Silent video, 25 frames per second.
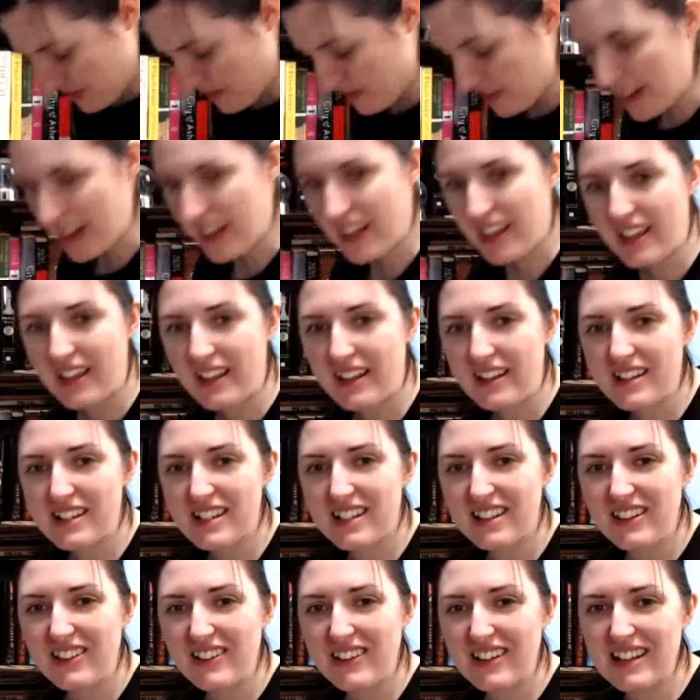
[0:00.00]
right,
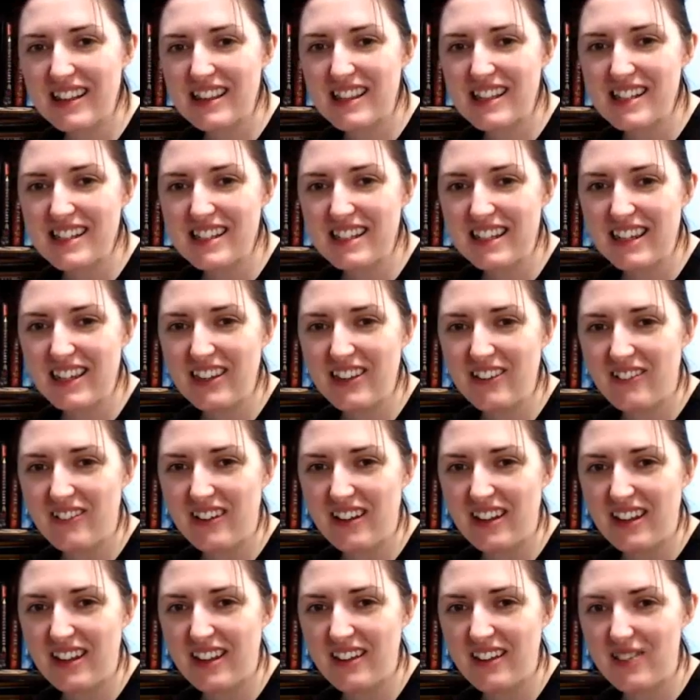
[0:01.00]
look at this
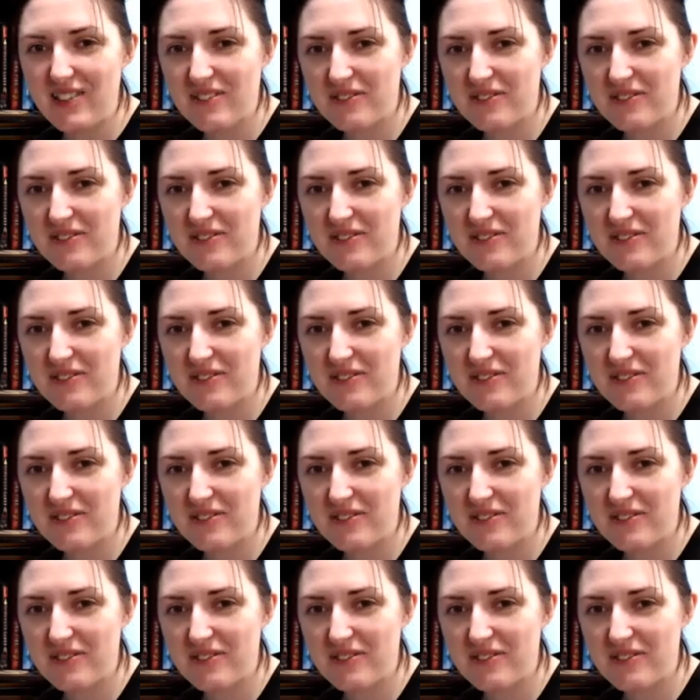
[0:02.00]
cutie.